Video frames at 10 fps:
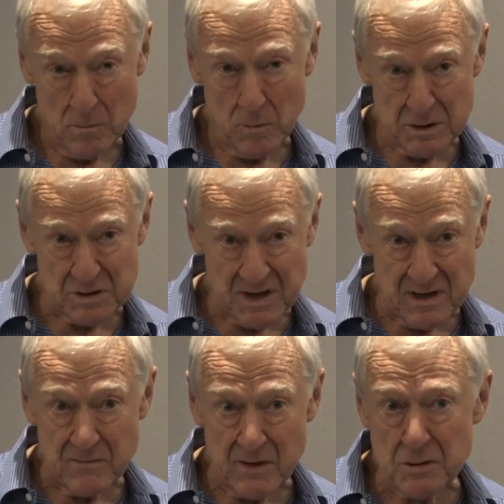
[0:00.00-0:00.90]
which the
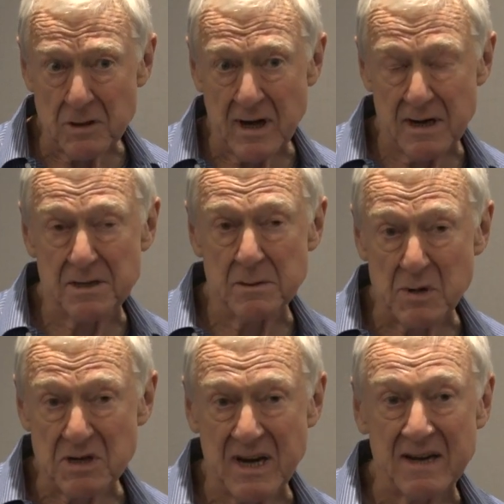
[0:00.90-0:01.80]
individual has to
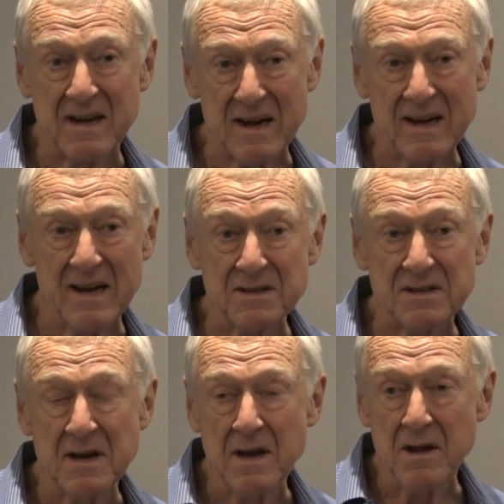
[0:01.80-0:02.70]
protect
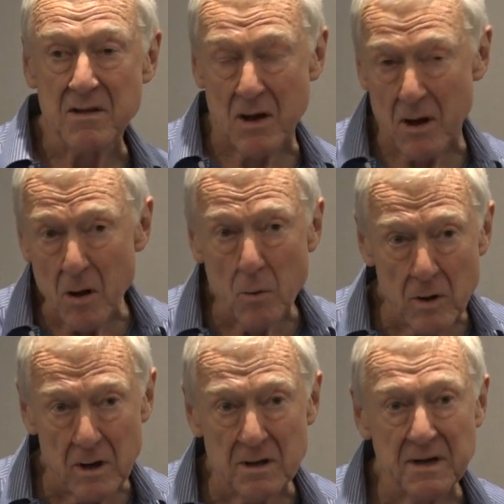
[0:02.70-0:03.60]
against the whole
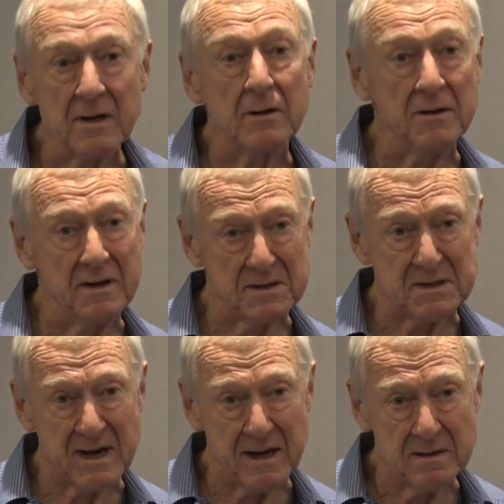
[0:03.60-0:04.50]
world, including the
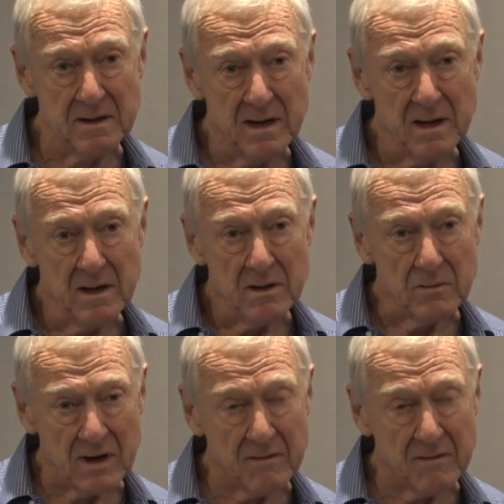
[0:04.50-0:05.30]
state. You